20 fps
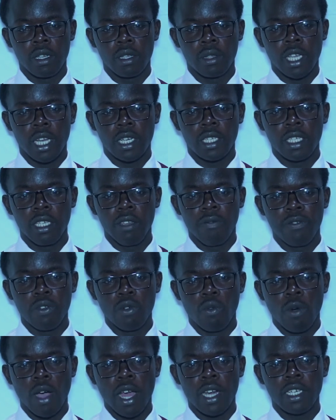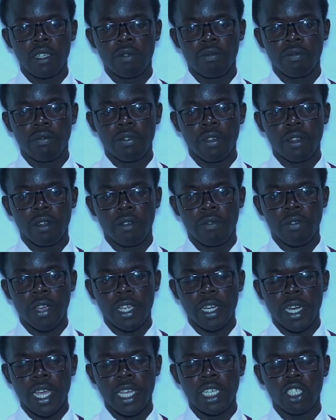That if you want
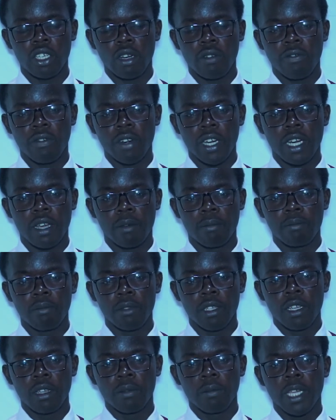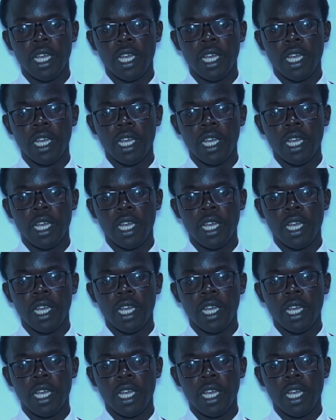financial freedom,